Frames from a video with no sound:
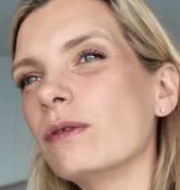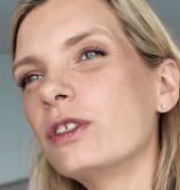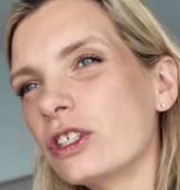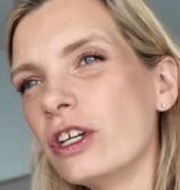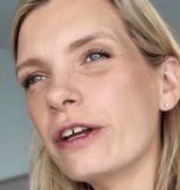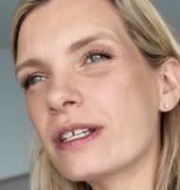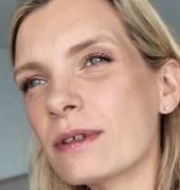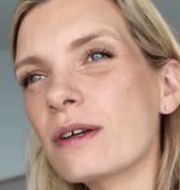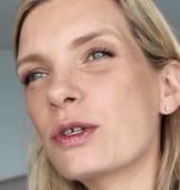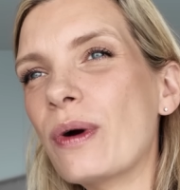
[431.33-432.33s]
Just, you know,
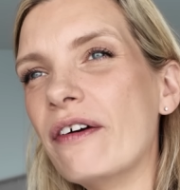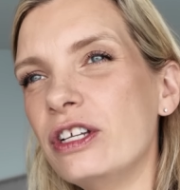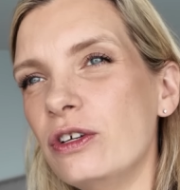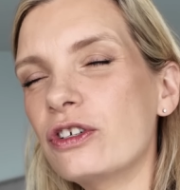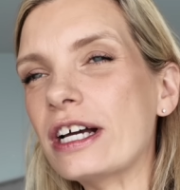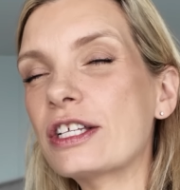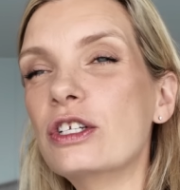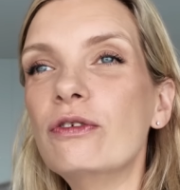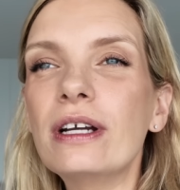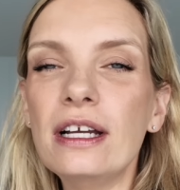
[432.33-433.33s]
sometimes you wear a new dress
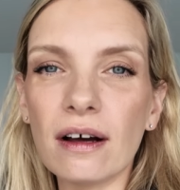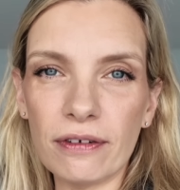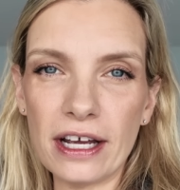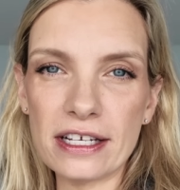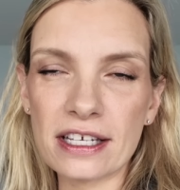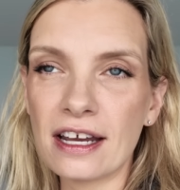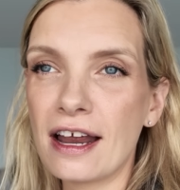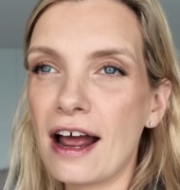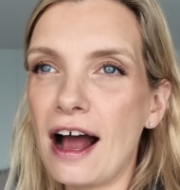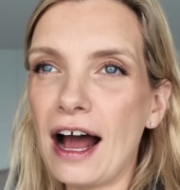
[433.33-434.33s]
and you really love it,
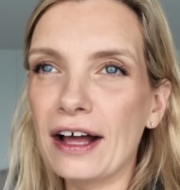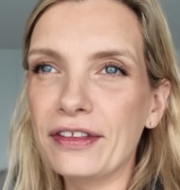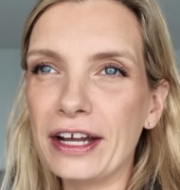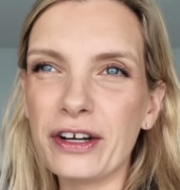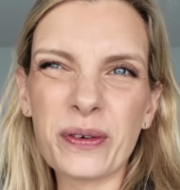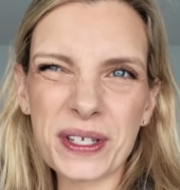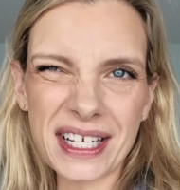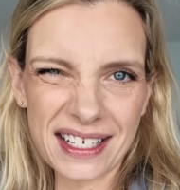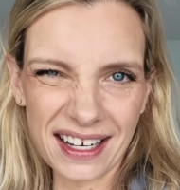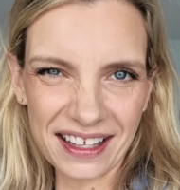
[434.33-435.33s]
and then no one
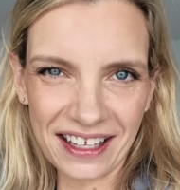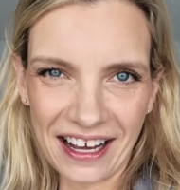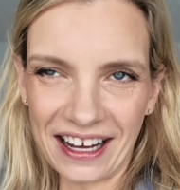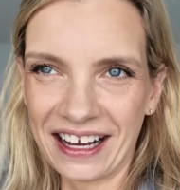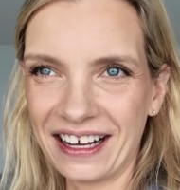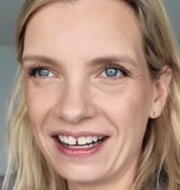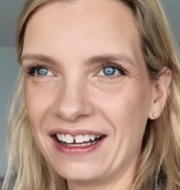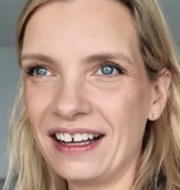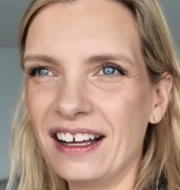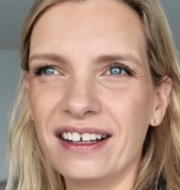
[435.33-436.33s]
says anything.
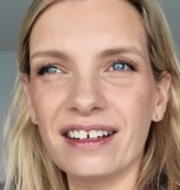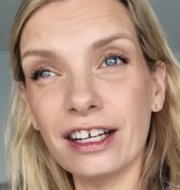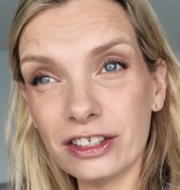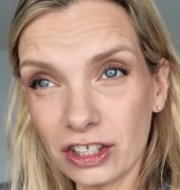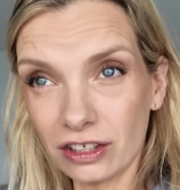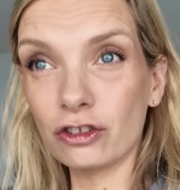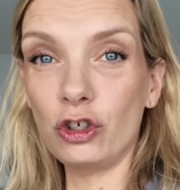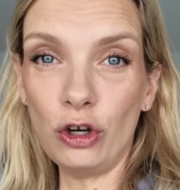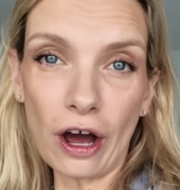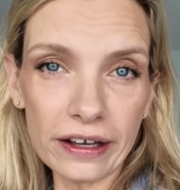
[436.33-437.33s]
You're like,
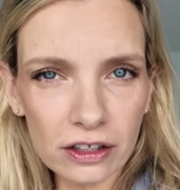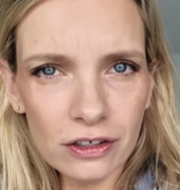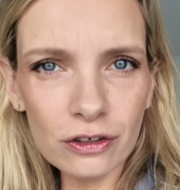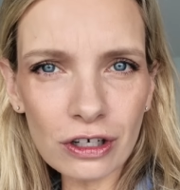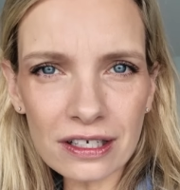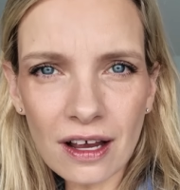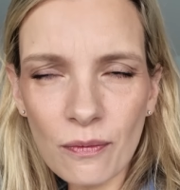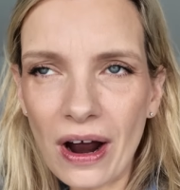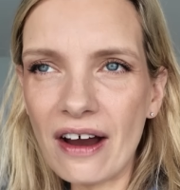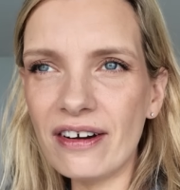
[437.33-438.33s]
do you like the new dress
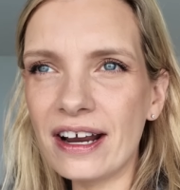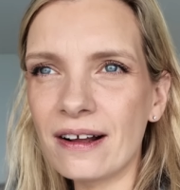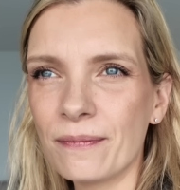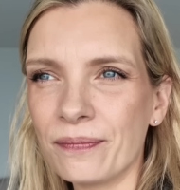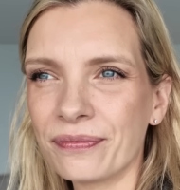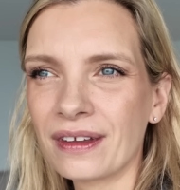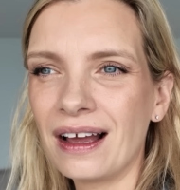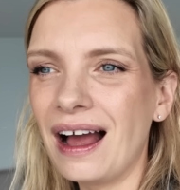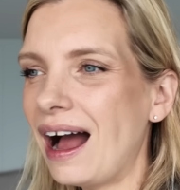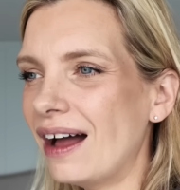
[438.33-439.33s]
I'm wearing?
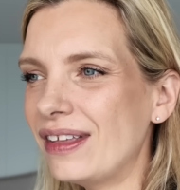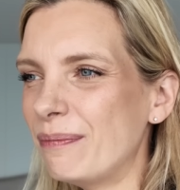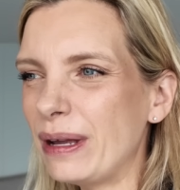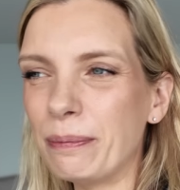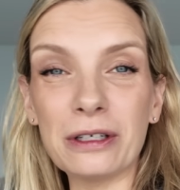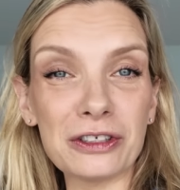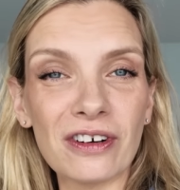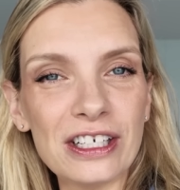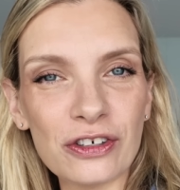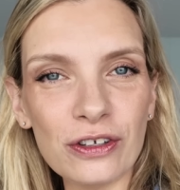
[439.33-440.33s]
And then people are just
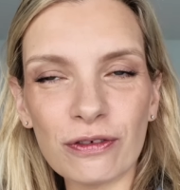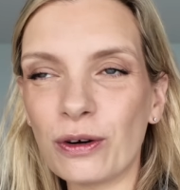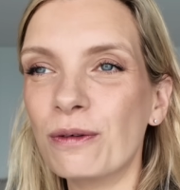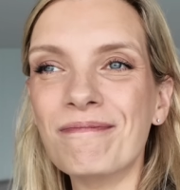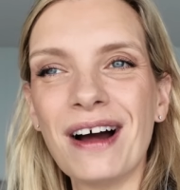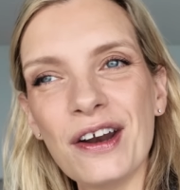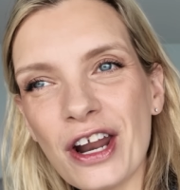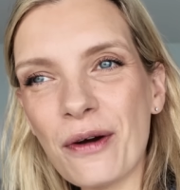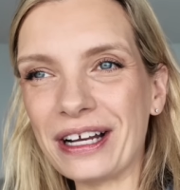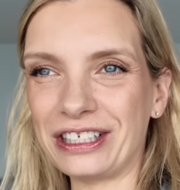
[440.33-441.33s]
really truthful.
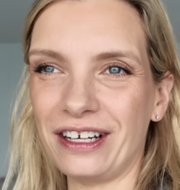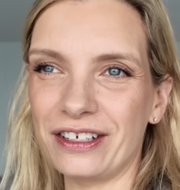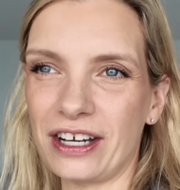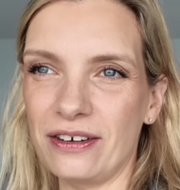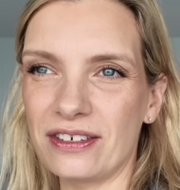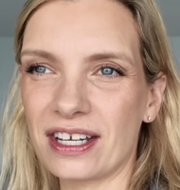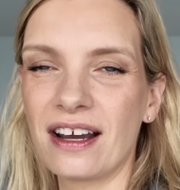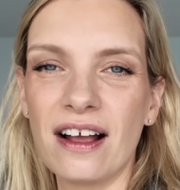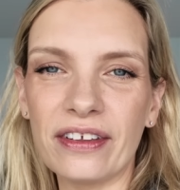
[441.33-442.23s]
No, actually I don't.